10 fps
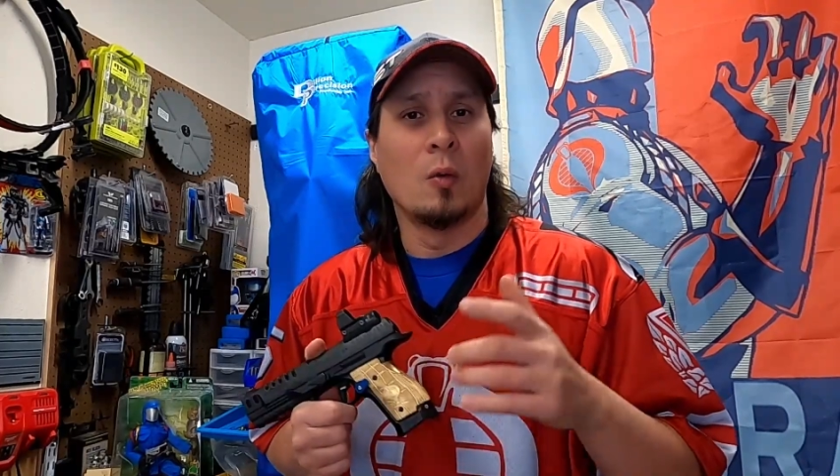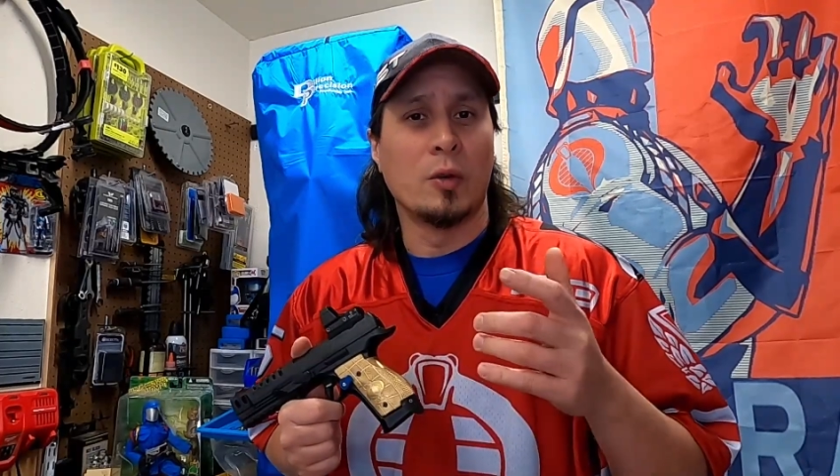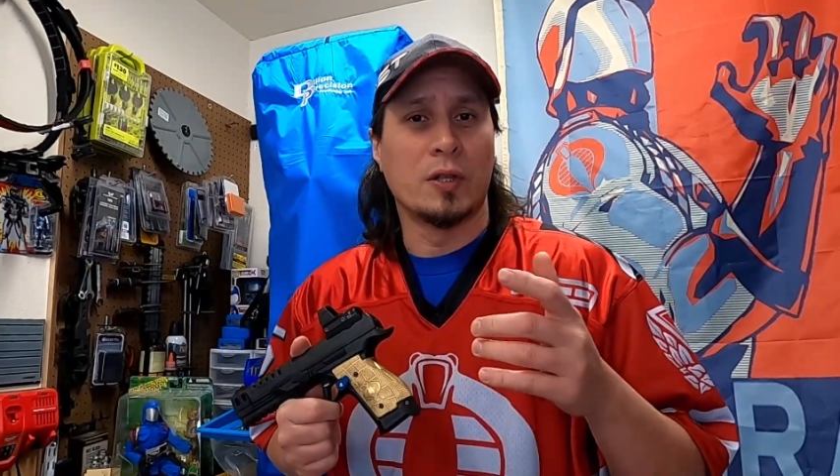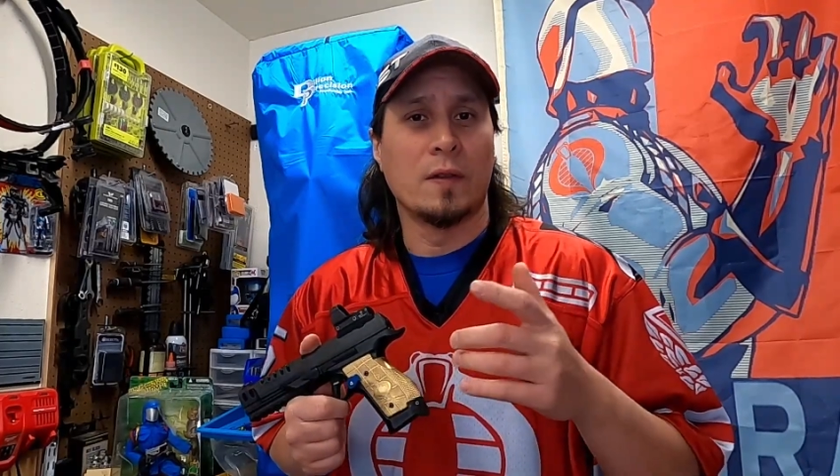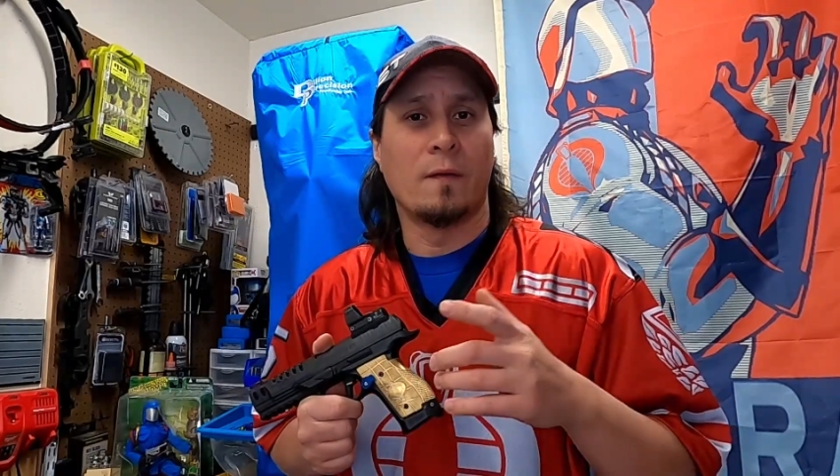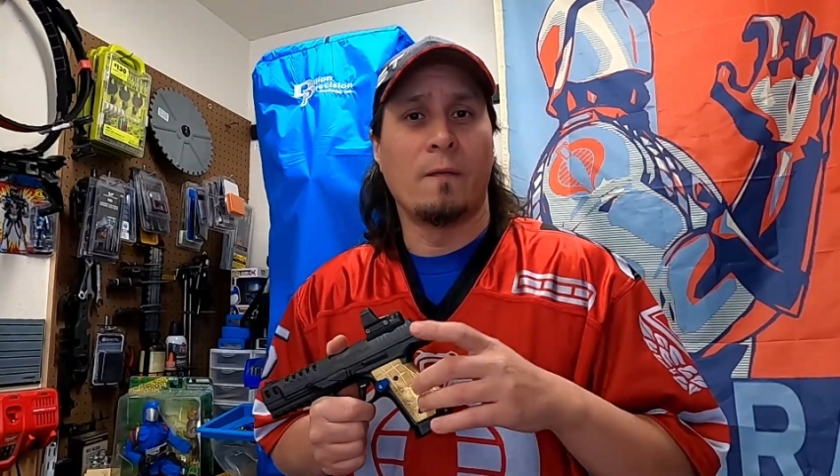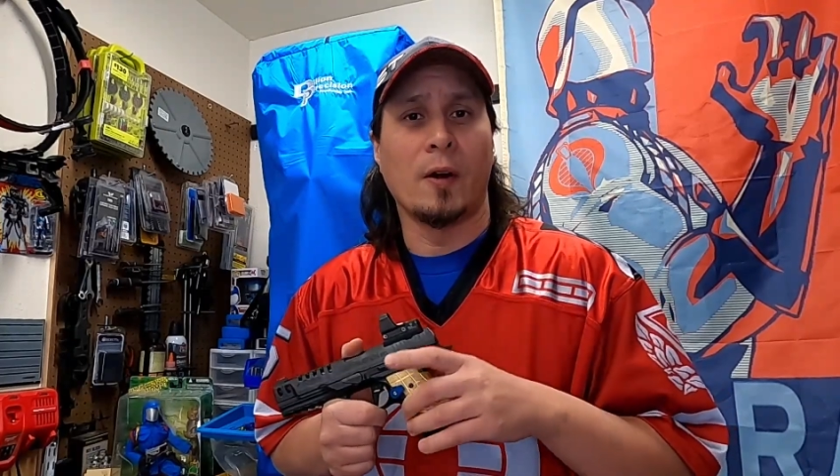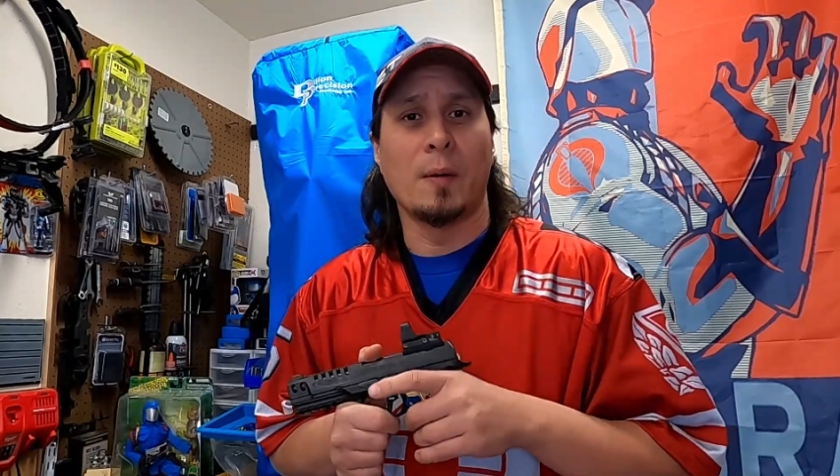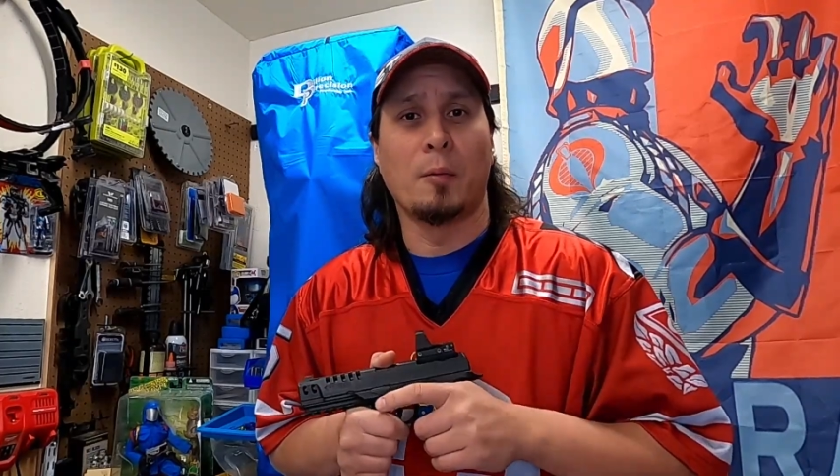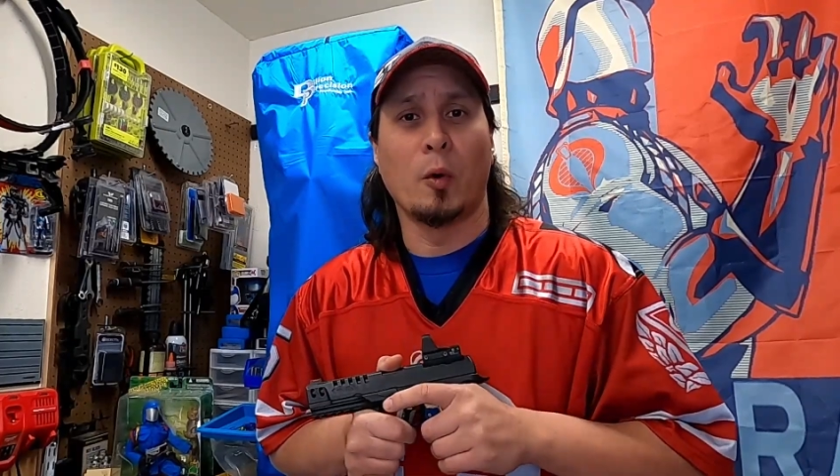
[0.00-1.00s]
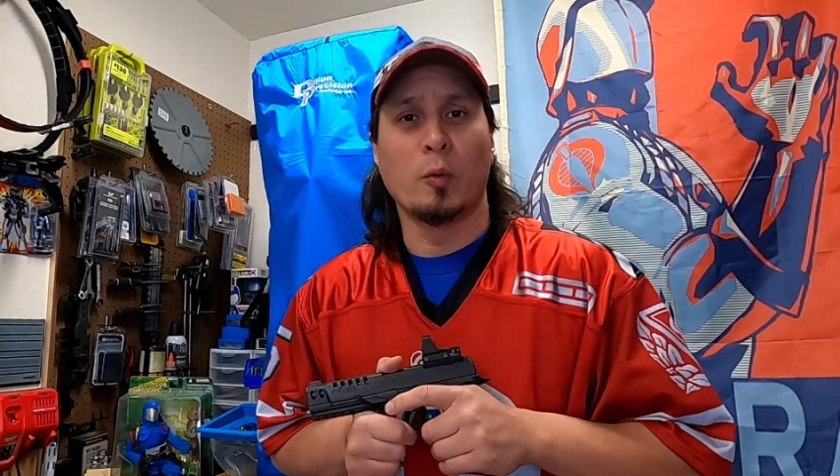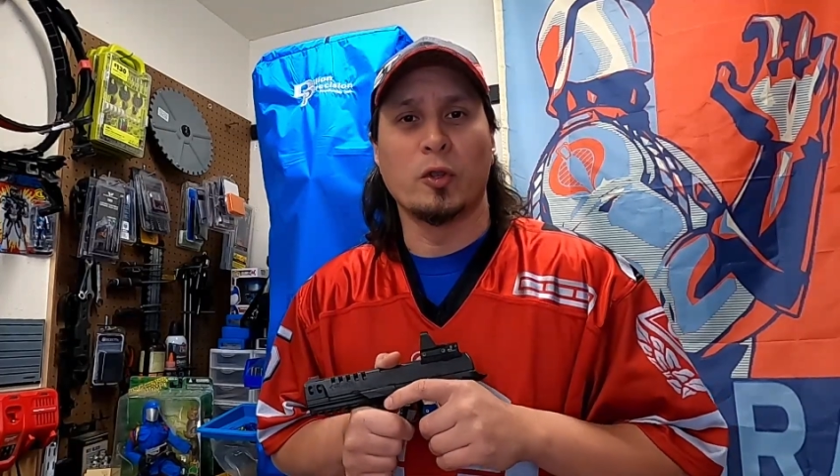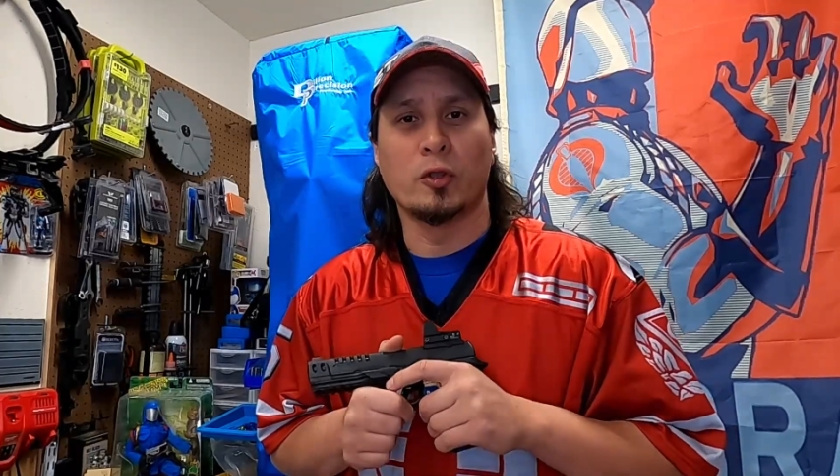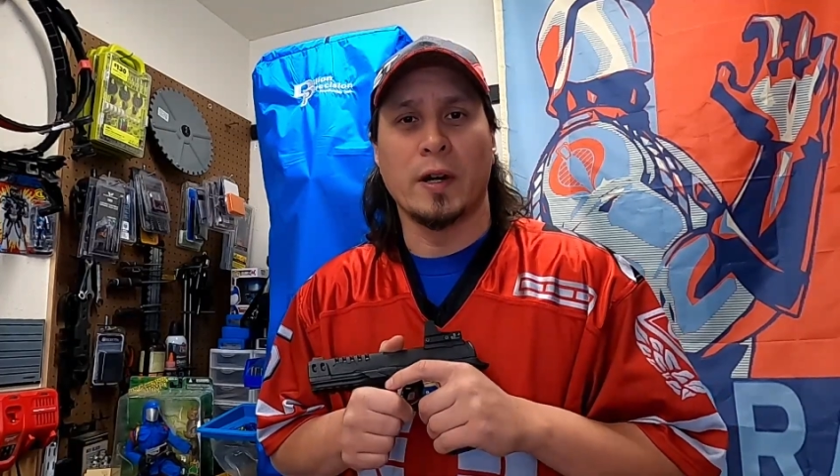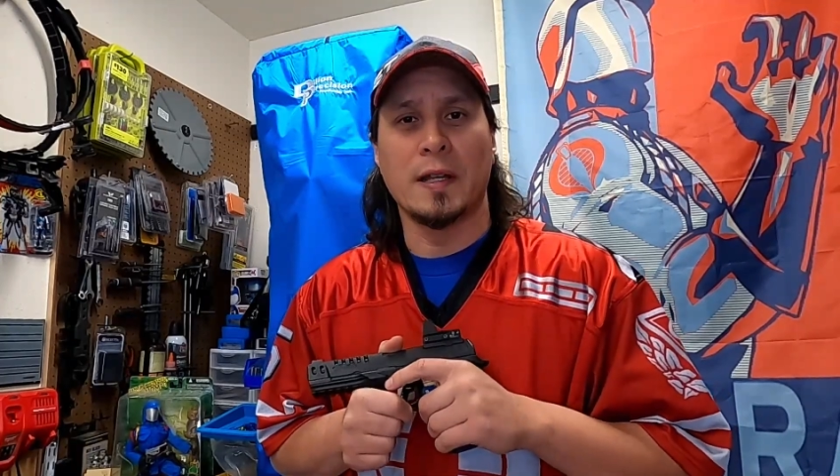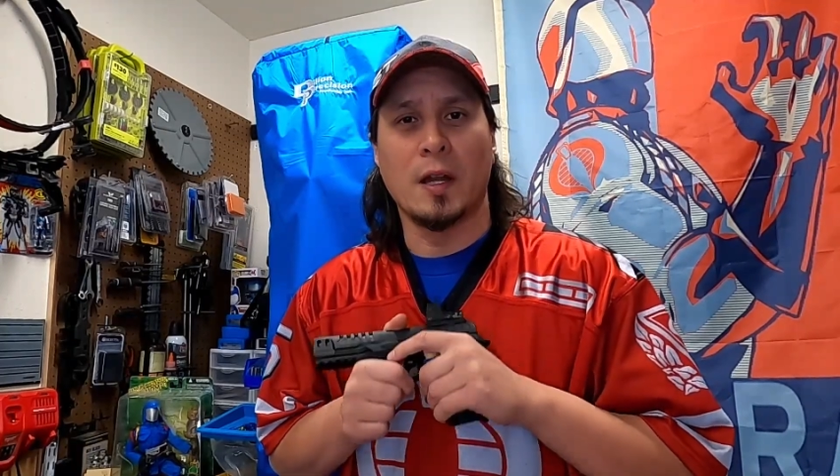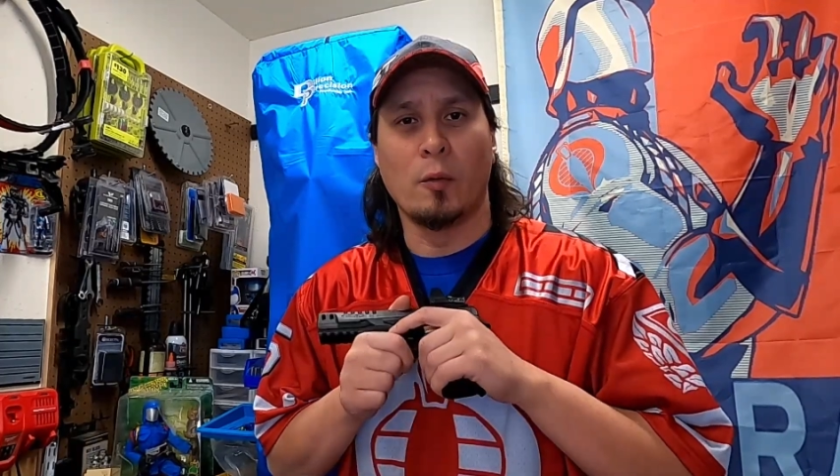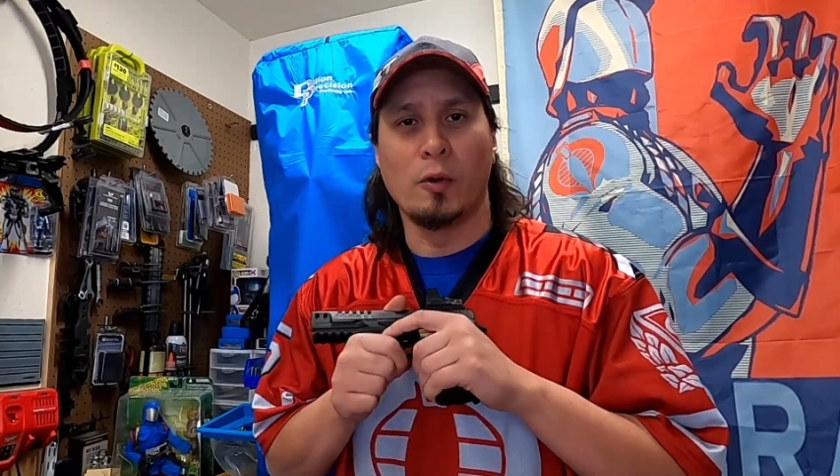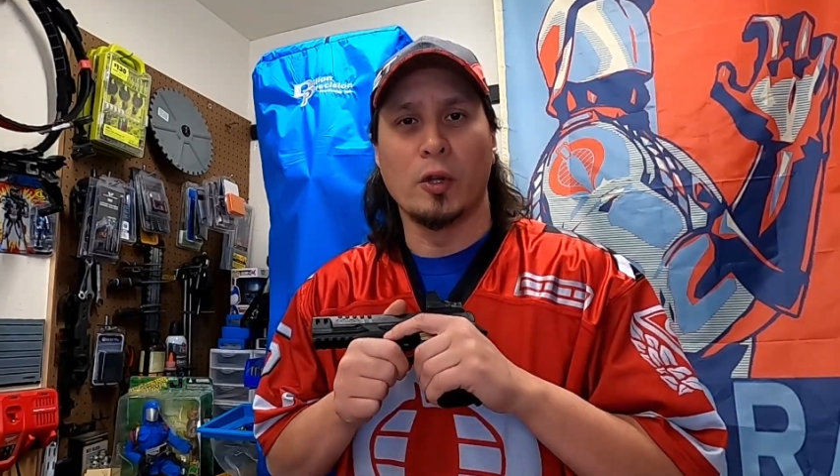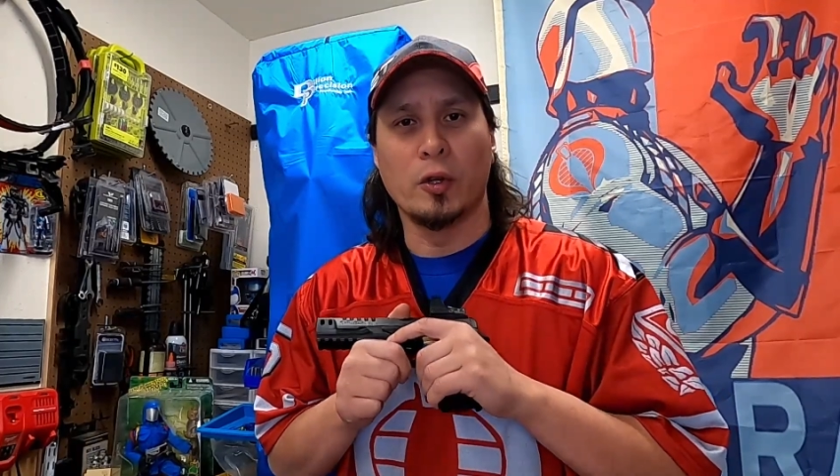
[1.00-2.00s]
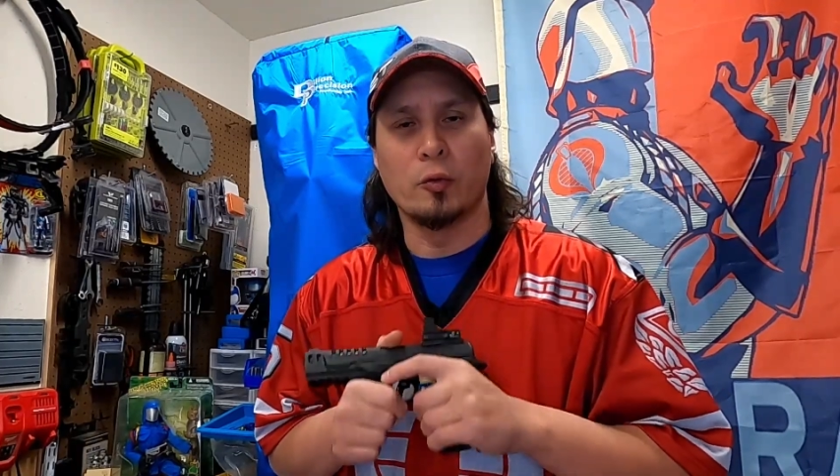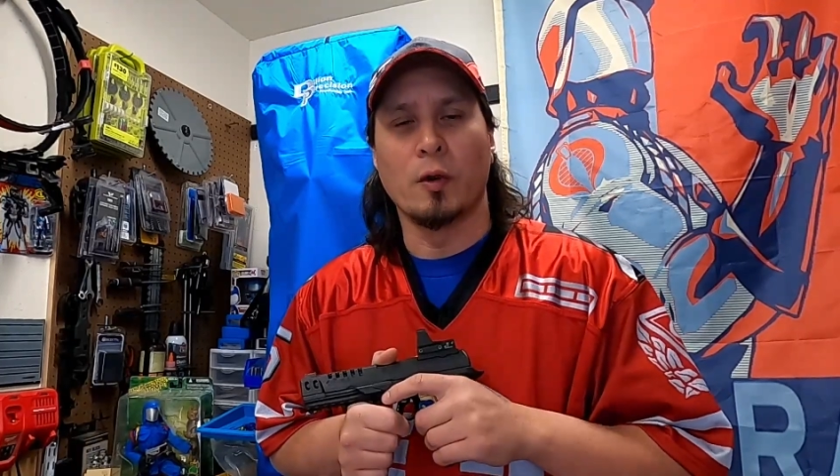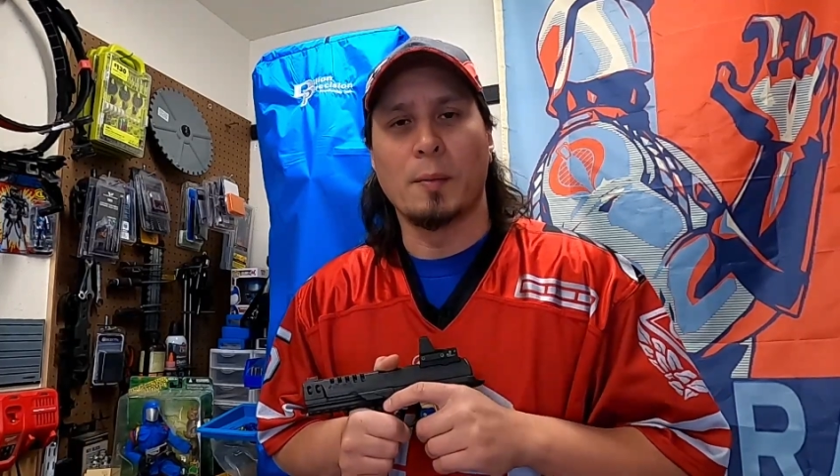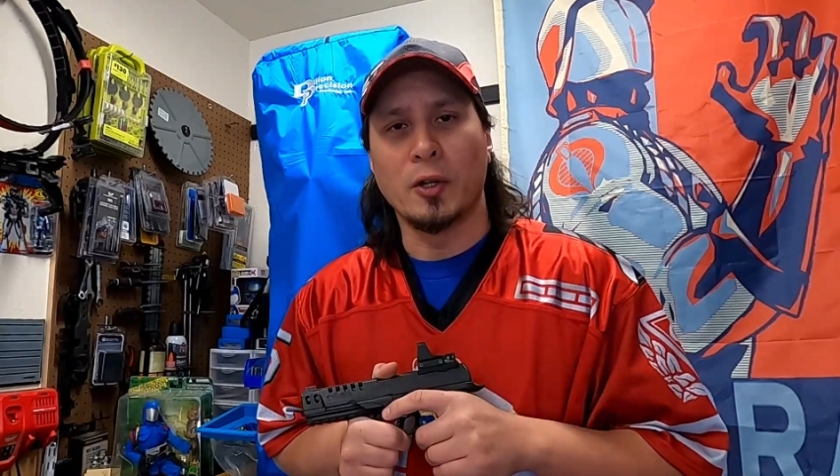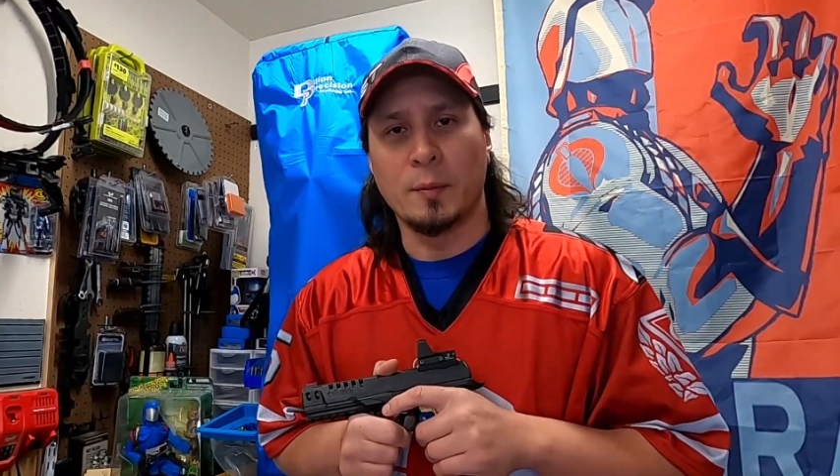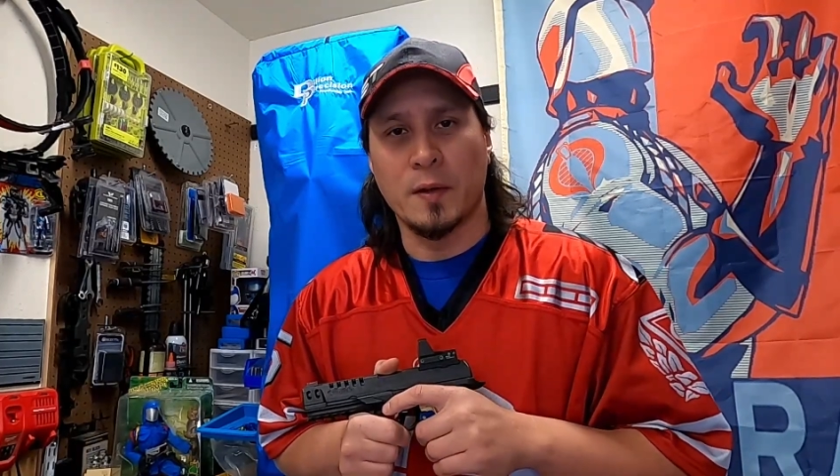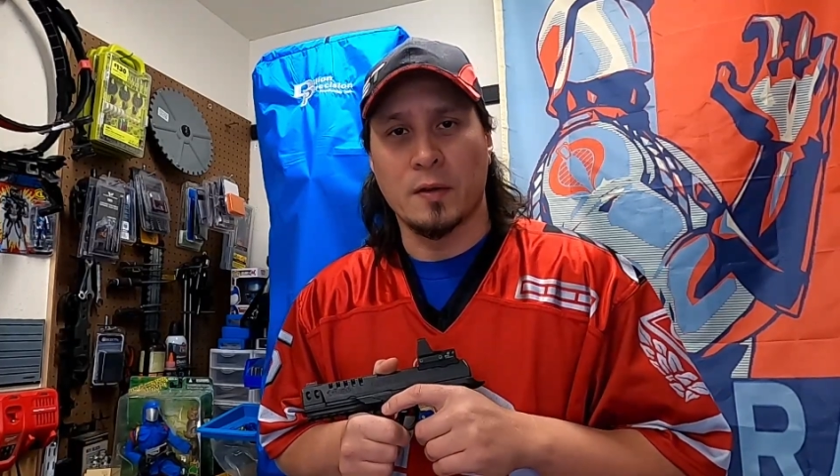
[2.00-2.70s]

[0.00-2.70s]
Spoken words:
which is very important when you're trying to get a really good grip on your